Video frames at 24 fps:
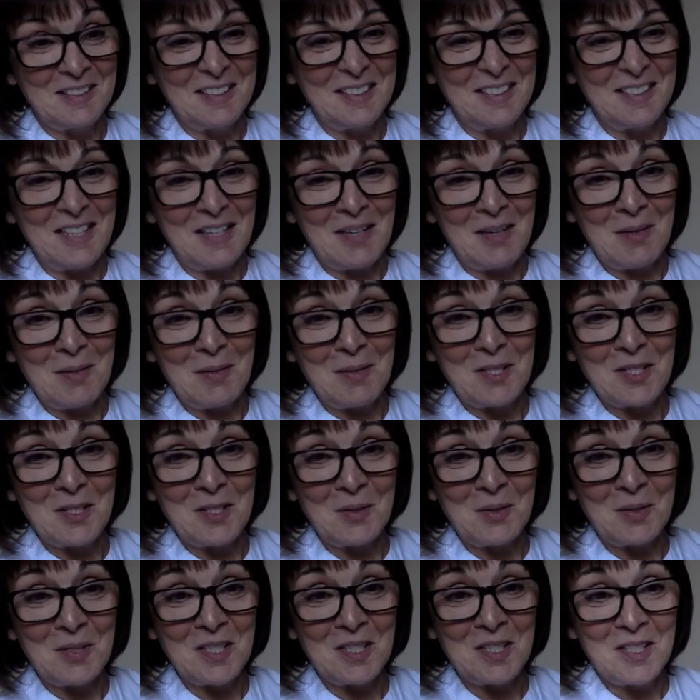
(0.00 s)
No, it's
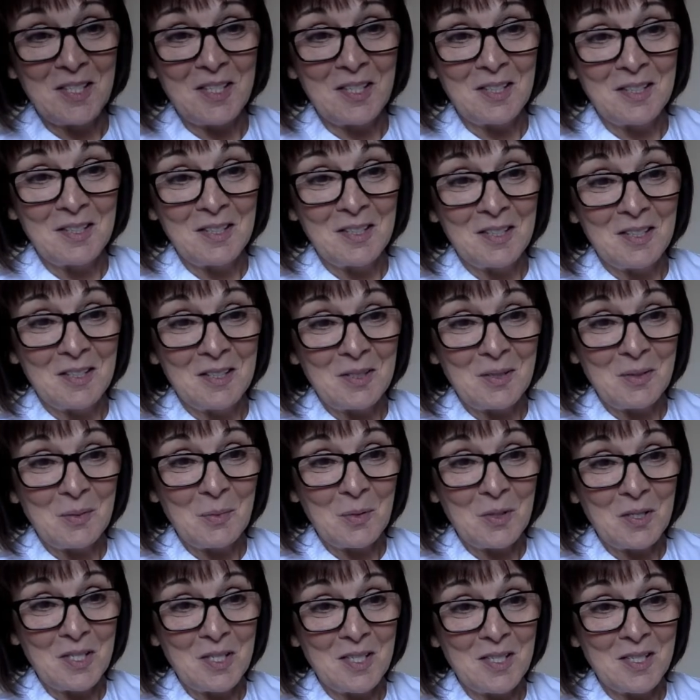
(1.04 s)
not, is it?
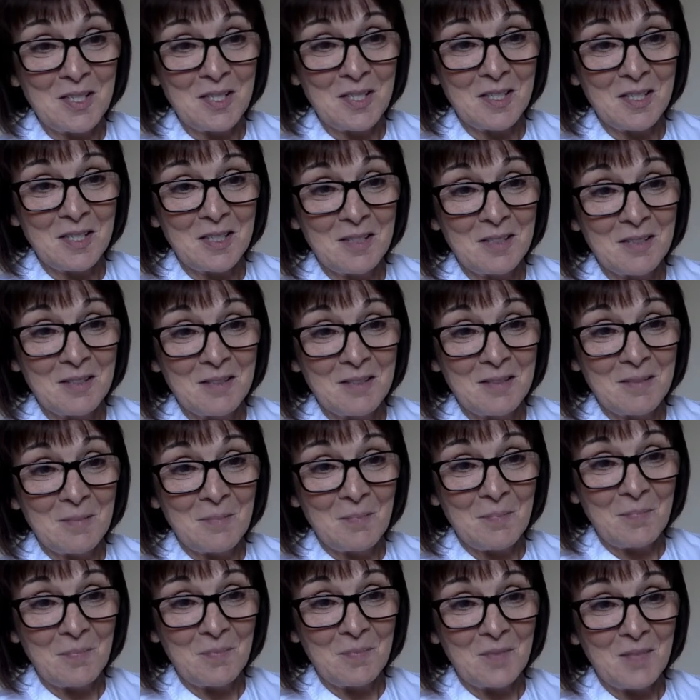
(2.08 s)
What is it?
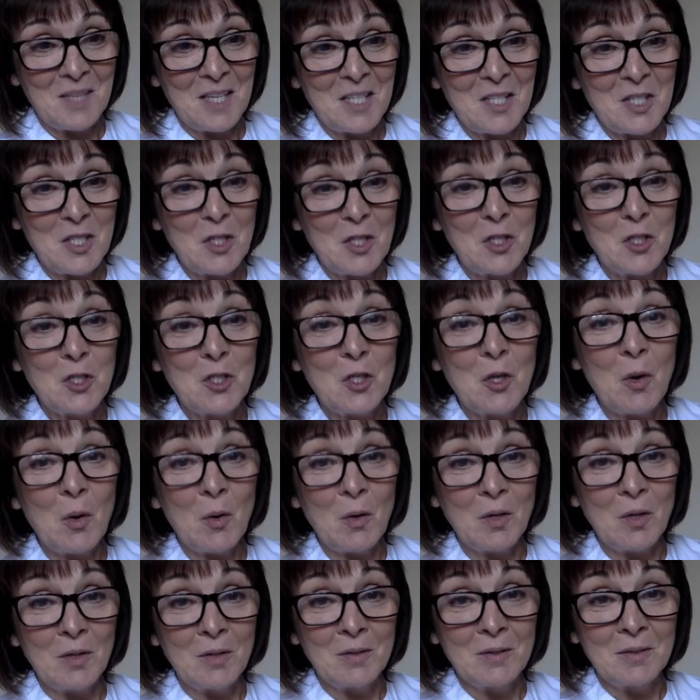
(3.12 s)
It's a dog,
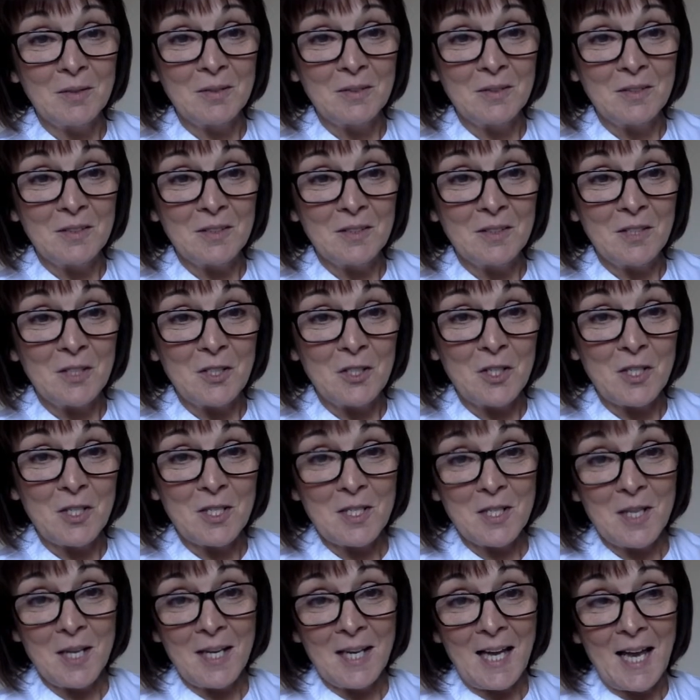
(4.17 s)
just
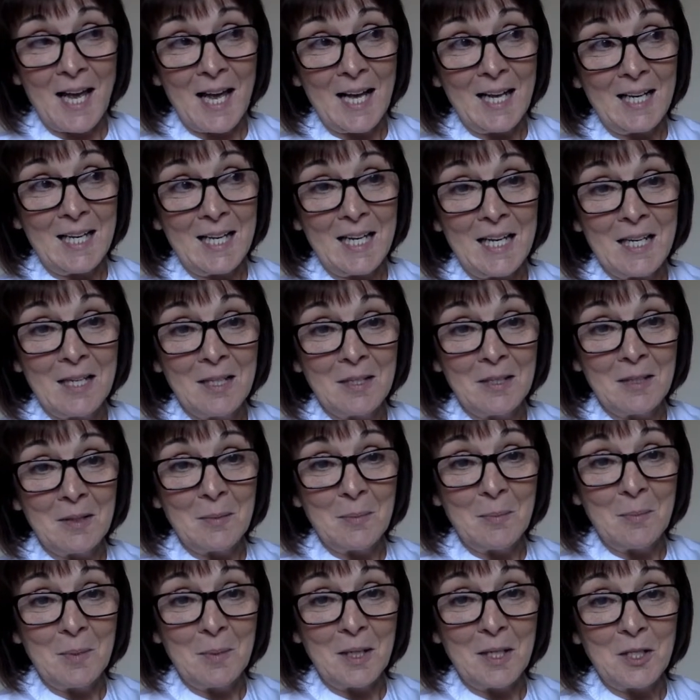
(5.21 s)
like Hallie,
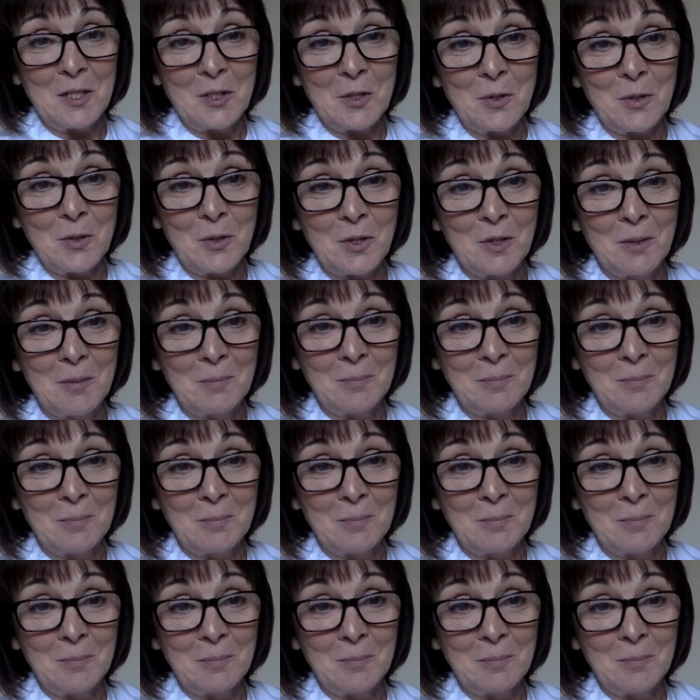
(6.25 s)
my dog.